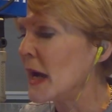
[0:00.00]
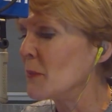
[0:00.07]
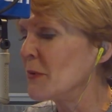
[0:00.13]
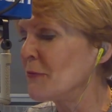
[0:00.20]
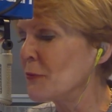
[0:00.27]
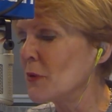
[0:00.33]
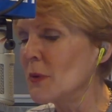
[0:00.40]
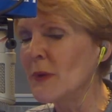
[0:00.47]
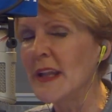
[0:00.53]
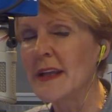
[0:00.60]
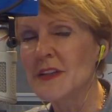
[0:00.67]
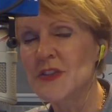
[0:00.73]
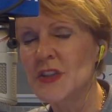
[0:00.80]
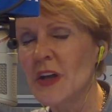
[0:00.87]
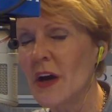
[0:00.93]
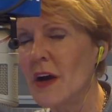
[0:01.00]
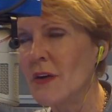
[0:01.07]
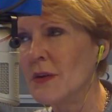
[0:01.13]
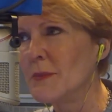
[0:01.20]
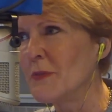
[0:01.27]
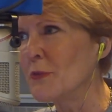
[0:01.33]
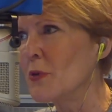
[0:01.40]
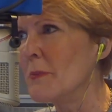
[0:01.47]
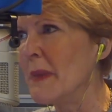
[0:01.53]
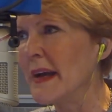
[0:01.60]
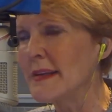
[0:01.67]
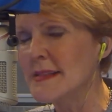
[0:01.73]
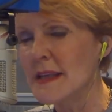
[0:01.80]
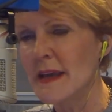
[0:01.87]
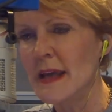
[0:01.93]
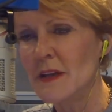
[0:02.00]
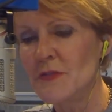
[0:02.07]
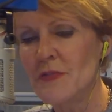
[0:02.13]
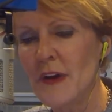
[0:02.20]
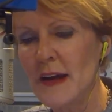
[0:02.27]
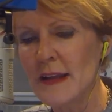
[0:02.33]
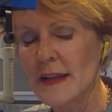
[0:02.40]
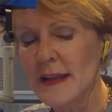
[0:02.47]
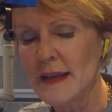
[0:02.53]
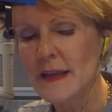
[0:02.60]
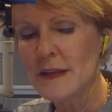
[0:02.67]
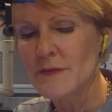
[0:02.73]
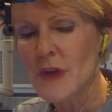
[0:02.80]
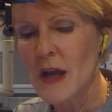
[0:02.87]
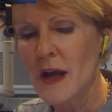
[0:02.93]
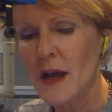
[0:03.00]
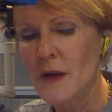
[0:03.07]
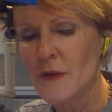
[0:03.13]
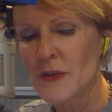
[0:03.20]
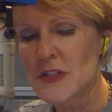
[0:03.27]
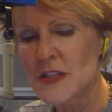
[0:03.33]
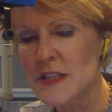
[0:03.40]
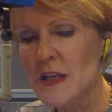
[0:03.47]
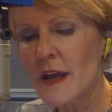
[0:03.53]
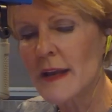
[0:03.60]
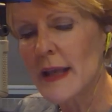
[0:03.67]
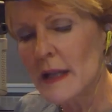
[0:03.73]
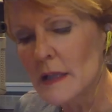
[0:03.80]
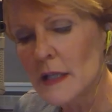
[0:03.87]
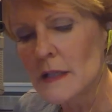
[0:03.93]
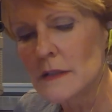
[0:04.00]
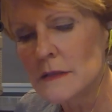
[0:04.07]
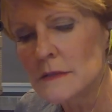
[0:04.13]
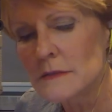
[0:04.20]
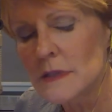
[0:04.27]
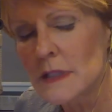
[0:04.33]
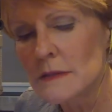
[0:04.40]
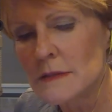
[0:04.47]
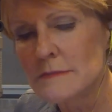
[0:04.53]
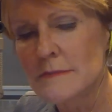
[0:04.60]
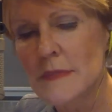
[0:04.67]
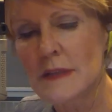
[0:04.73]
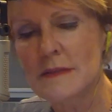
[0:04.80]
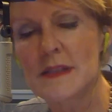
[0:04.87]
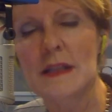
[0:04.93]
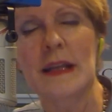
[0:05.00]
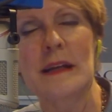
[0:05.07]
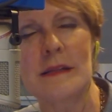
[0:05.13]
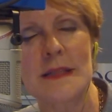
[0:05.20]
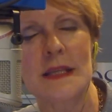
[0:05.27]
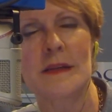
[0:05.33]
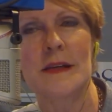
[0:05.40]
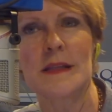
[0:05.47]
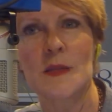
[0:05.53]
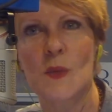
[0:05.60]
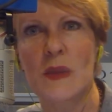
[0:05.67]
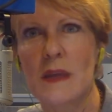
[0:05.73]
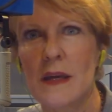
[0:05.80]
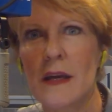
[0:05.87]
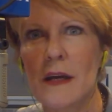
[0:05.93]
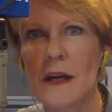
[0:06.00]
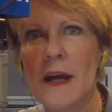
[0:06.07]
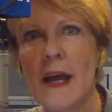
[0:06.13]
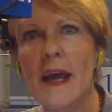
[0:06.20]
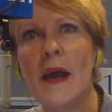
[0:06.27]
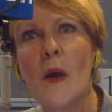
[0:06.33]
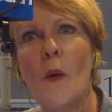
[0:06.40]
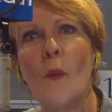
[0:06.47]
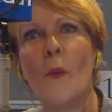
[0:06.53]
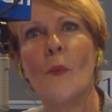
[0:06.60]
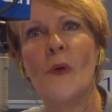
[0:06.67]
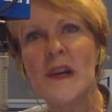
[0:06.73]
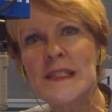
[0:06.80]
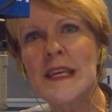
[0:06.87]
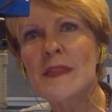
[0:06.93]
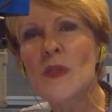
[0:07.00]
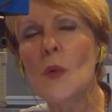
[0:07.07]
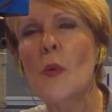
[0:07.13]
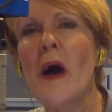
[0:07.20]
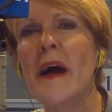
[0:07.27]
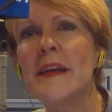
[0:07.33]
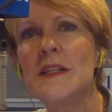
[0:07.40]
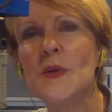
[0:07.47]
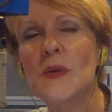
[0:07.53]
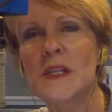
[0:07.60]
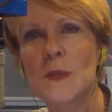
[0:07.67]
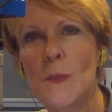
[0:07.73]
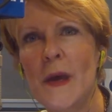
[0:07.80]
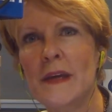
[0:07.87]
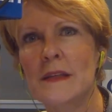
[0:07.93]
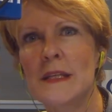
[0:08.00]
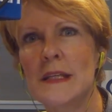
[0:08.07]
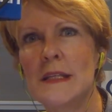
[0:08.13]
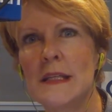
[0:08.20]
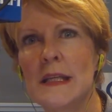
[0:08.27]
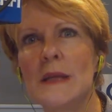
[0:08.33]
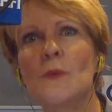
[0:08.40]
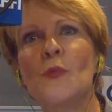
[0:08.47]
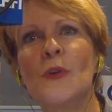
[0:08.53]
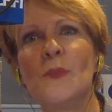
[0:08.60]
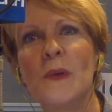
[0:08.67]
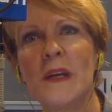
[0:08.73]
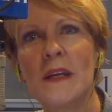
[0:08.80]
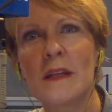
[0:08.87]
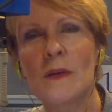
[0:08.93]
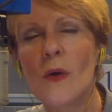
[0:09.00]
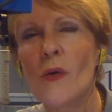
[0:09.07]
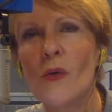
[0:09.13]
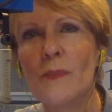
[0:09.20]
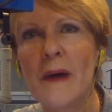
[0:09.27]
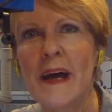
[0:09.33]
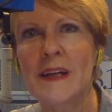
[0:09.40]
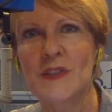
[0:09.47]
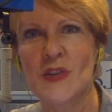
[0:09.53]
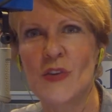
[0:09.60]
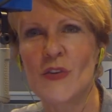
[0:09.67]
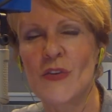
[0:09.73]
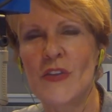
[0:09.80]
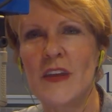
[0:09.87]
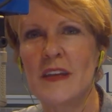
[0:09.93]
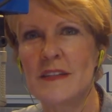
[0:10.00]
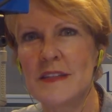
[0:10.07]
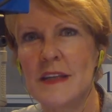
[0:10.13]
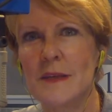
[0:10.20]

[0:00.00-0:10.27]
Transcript: Now, before we let you go, and before Mike's, and finally, we just got to get a little serious with you here. Was it the ride you expected it would be, the whole Bachelor thing,